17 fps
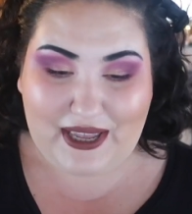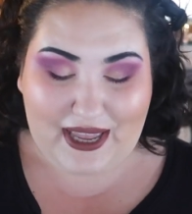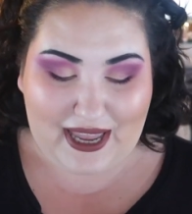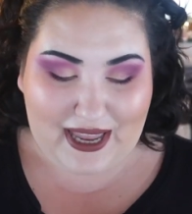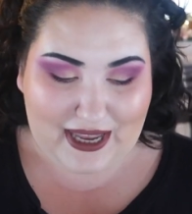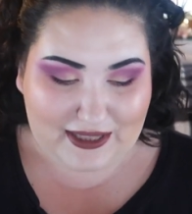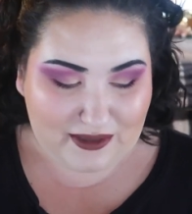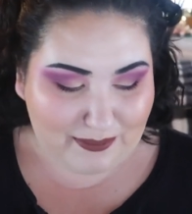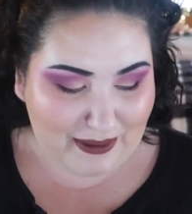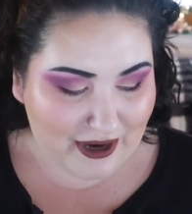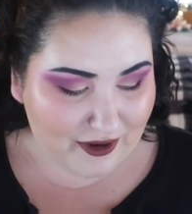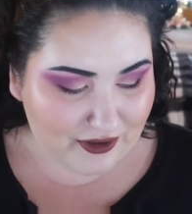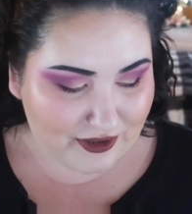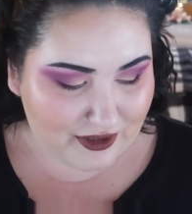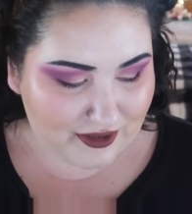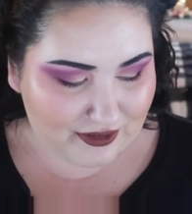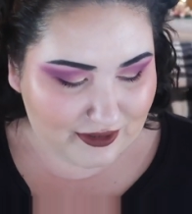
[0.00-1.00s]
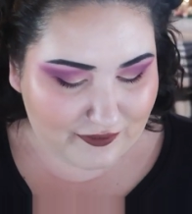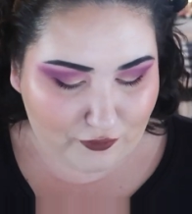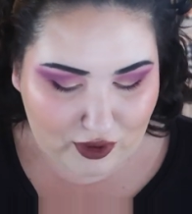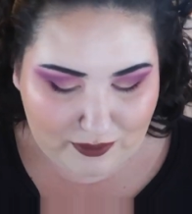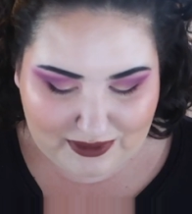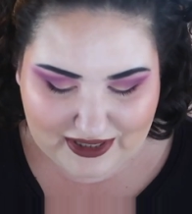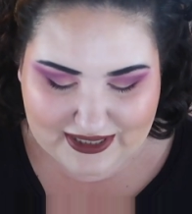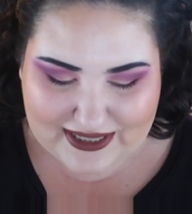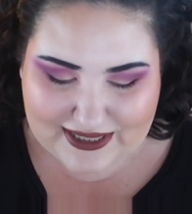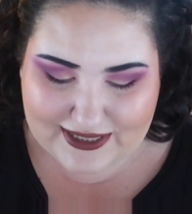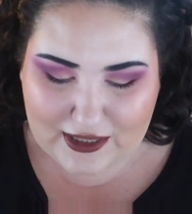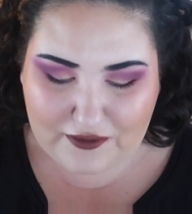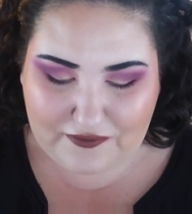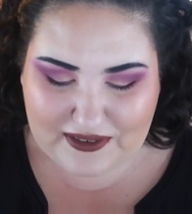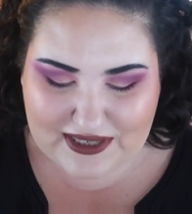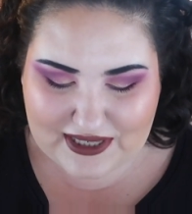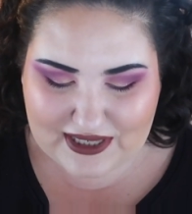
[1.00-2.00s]
and the powder, the formula
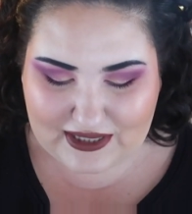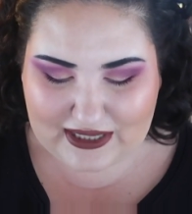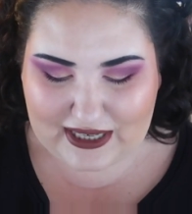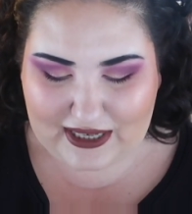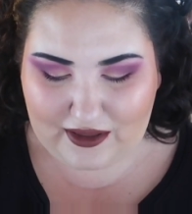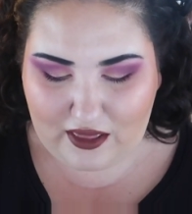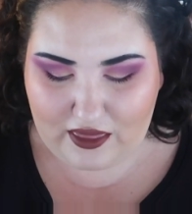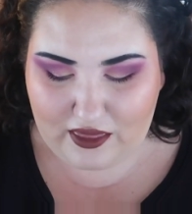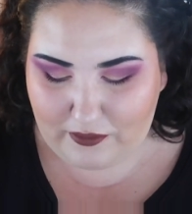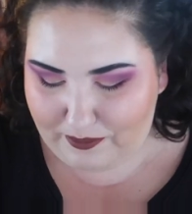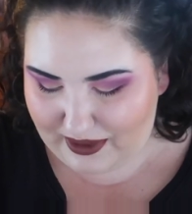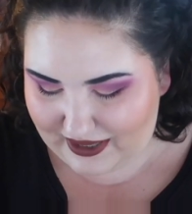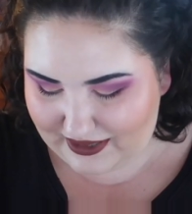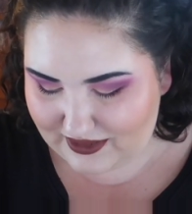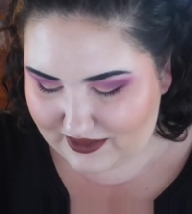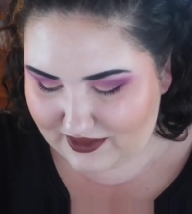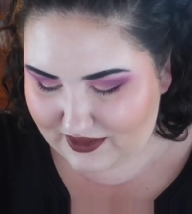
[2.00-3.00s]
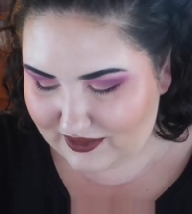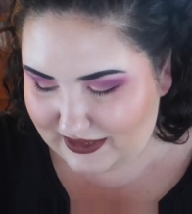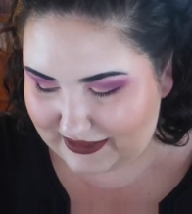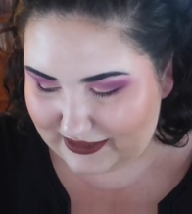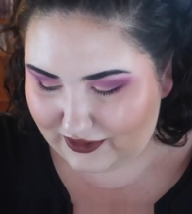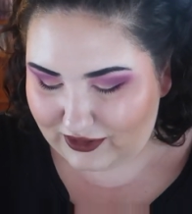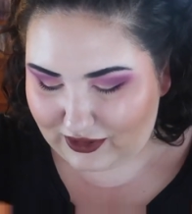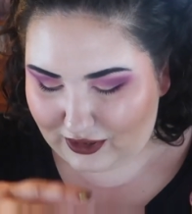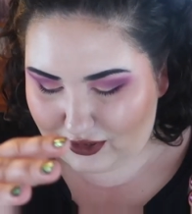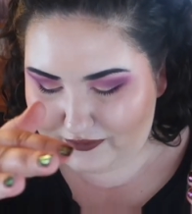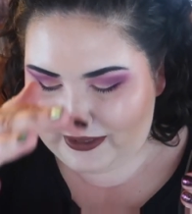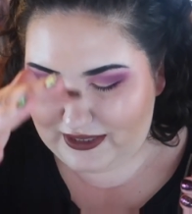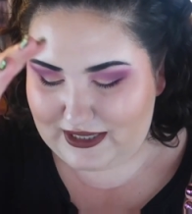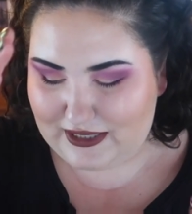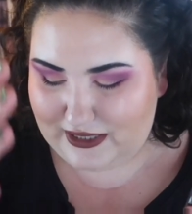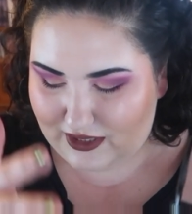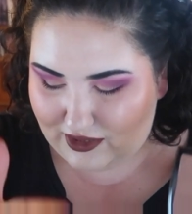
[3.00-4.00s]
itself isn't like the best. Like there are
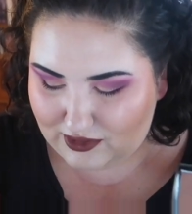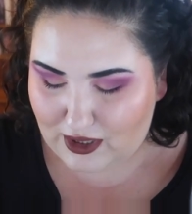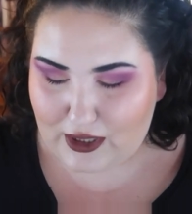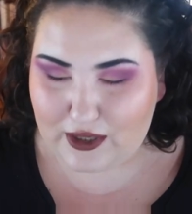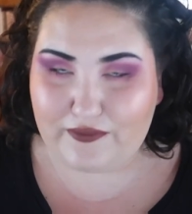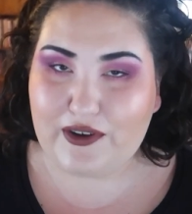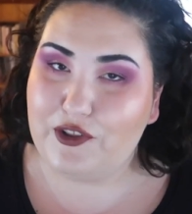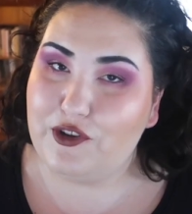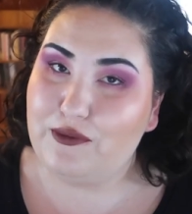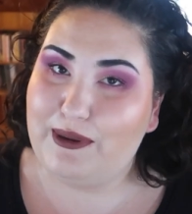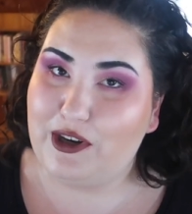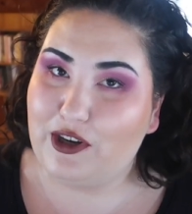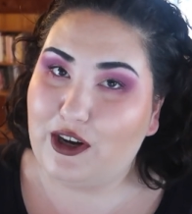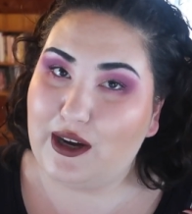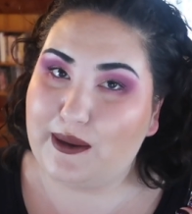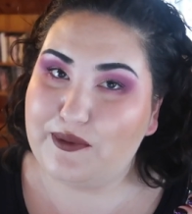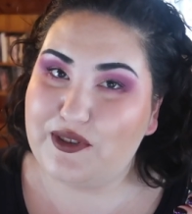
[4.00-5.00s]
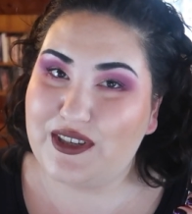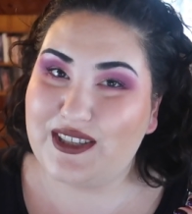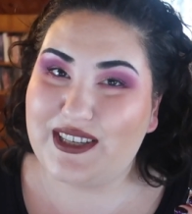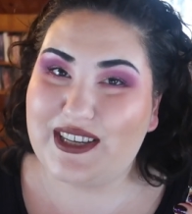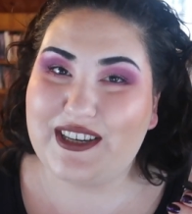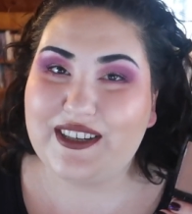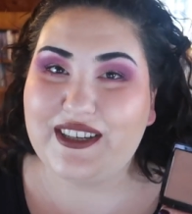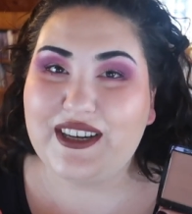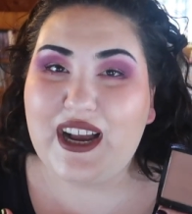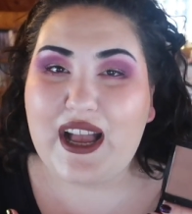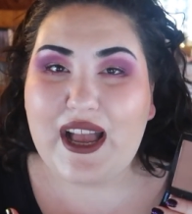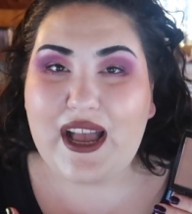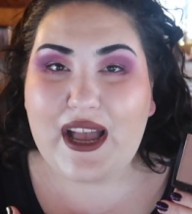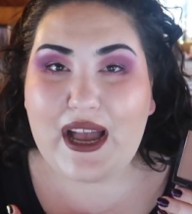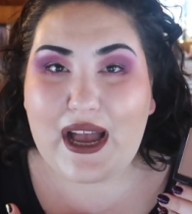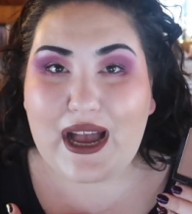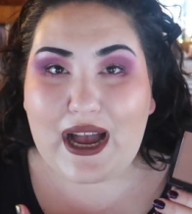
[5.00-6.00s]
obviously a lot of other better options here.
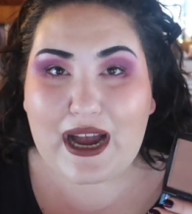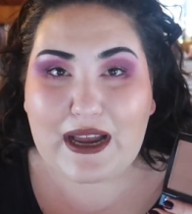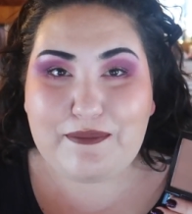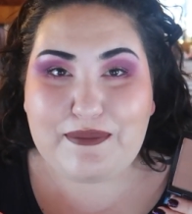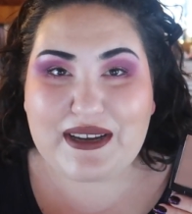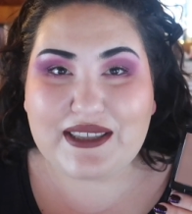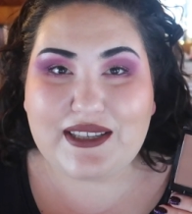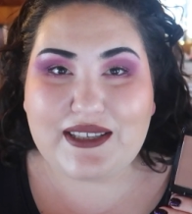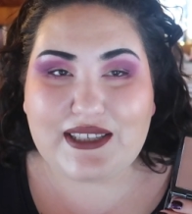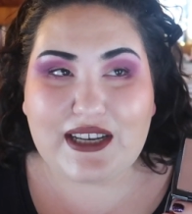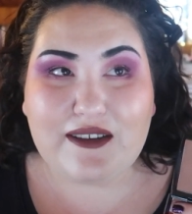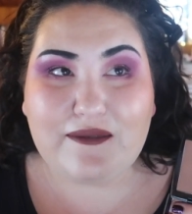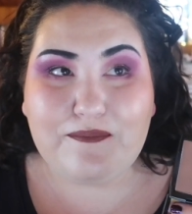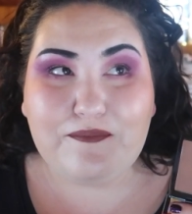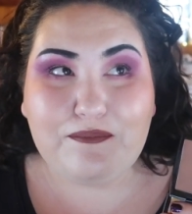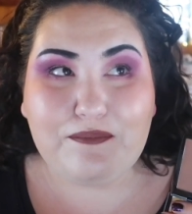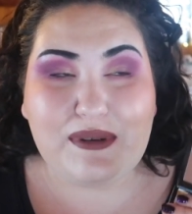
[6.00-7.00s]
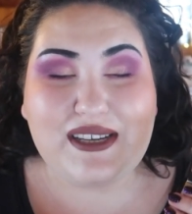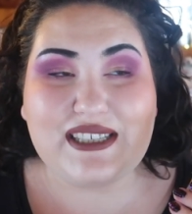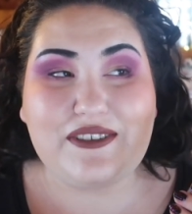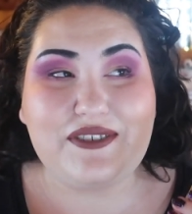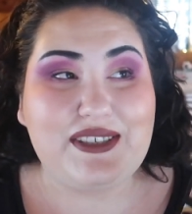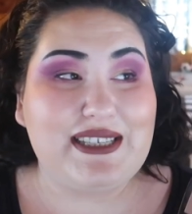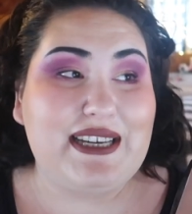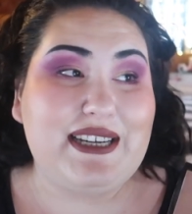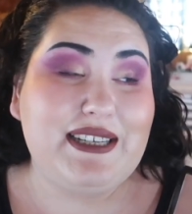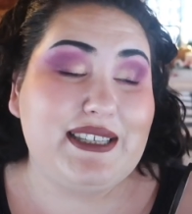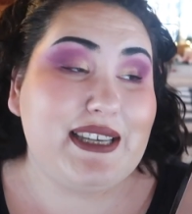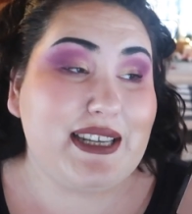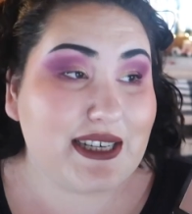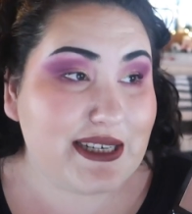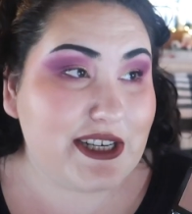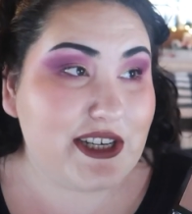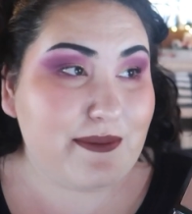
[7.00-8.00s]
I picked this up because I was excited to see it
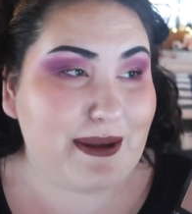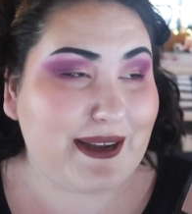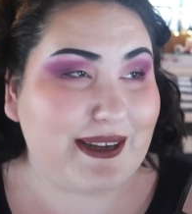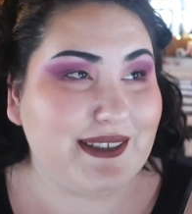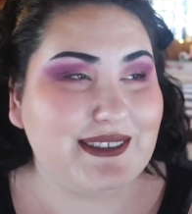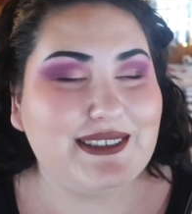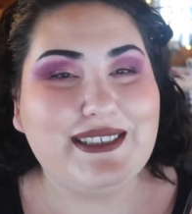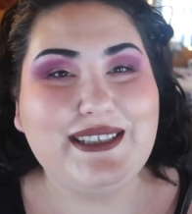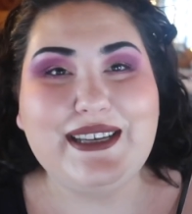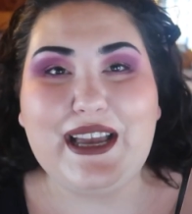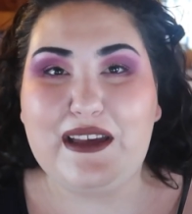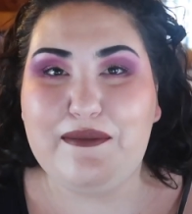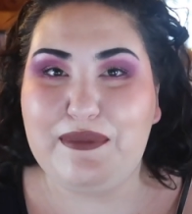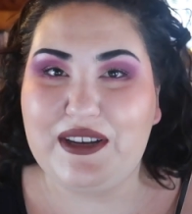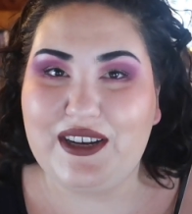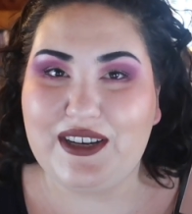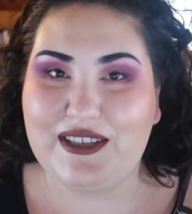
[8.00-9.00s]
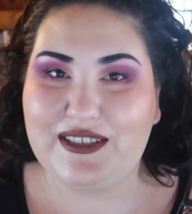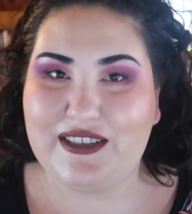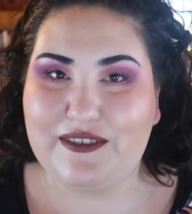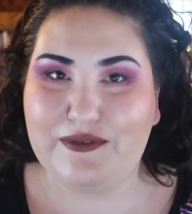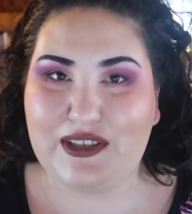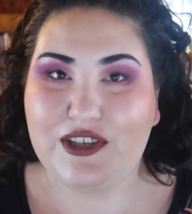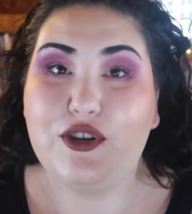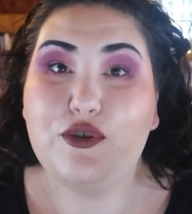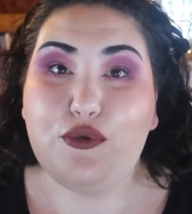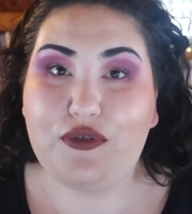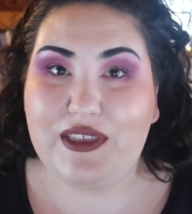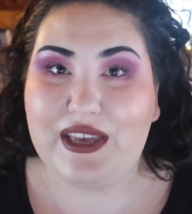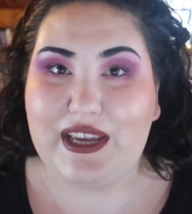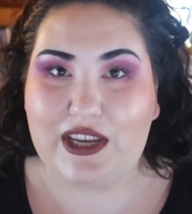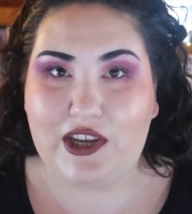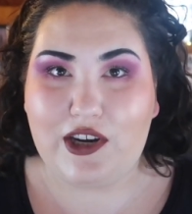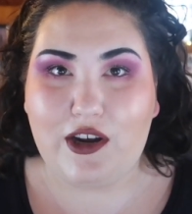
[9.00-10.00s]
at TJ Maxx and because it was a new
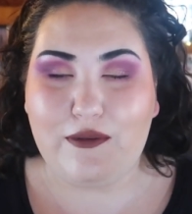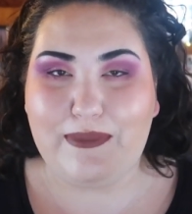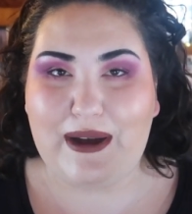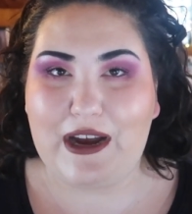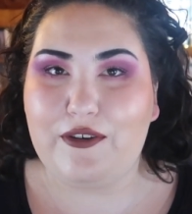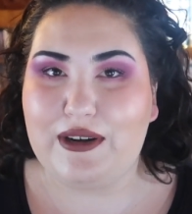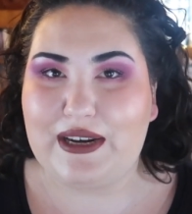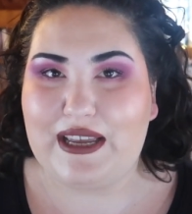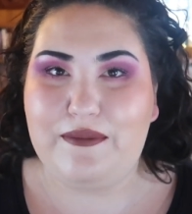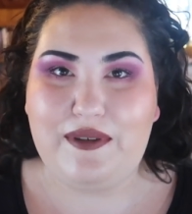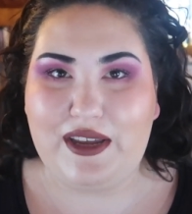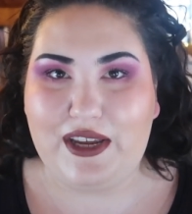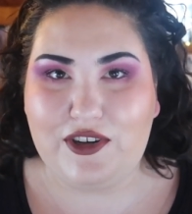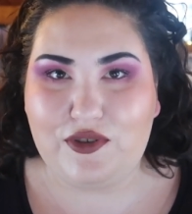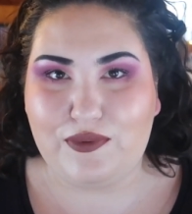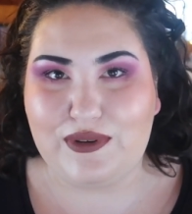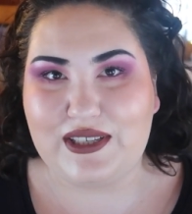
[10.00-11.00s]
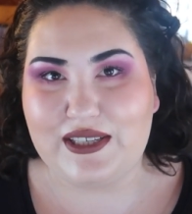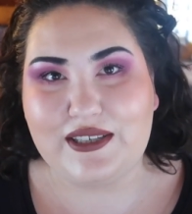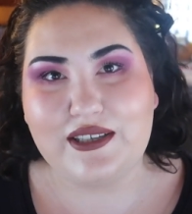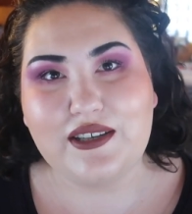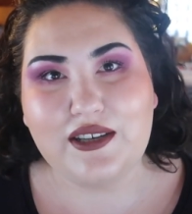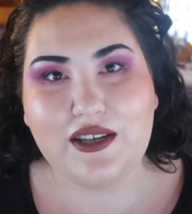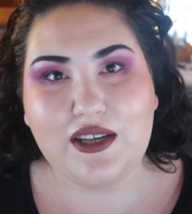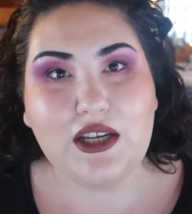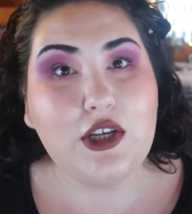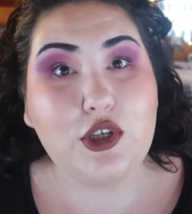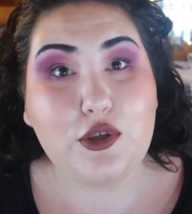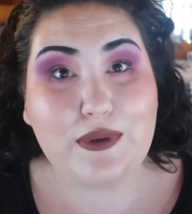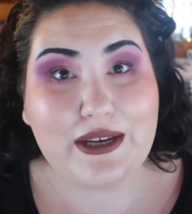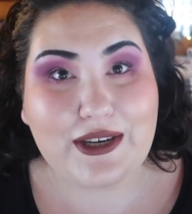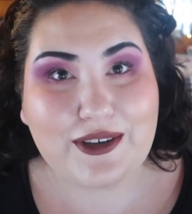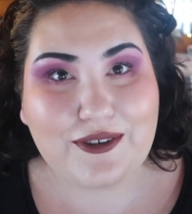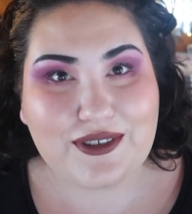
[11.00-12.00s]
thing, you know, back when ABH wasn't
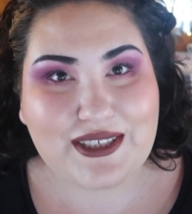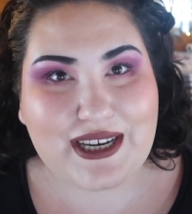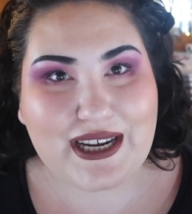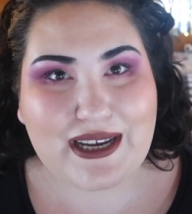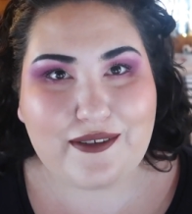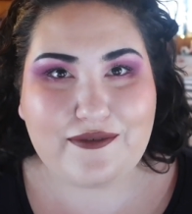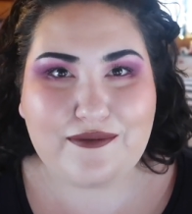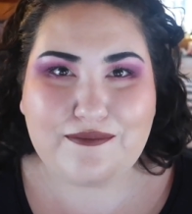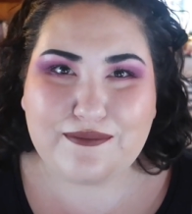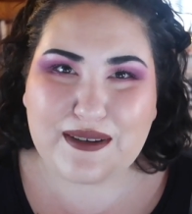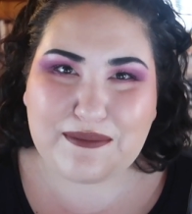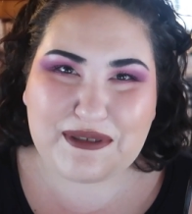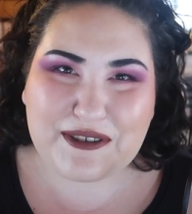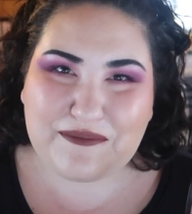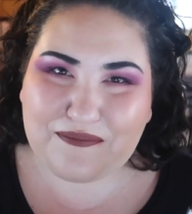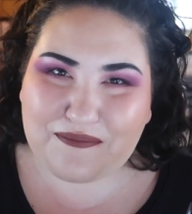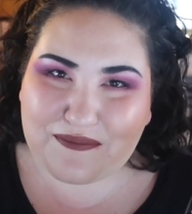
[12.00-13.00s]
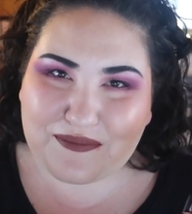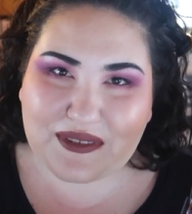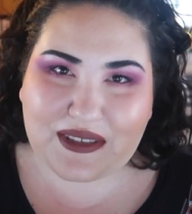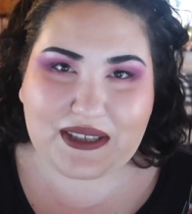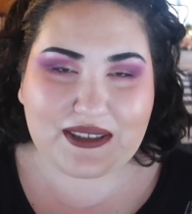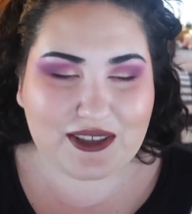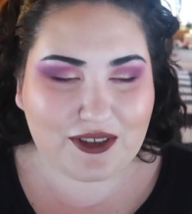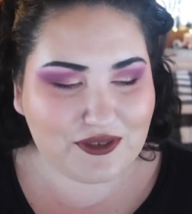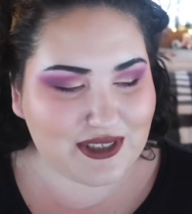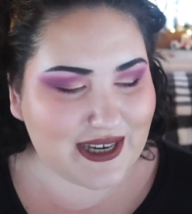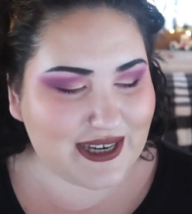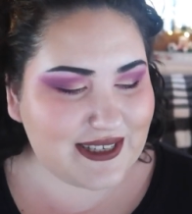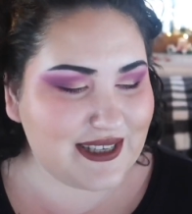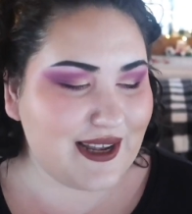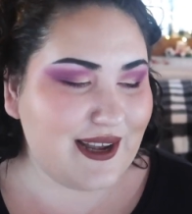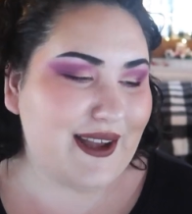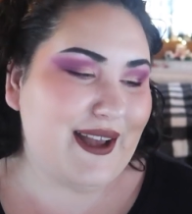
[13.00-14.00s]
doing a nosedive. Remember? Yeah, those days?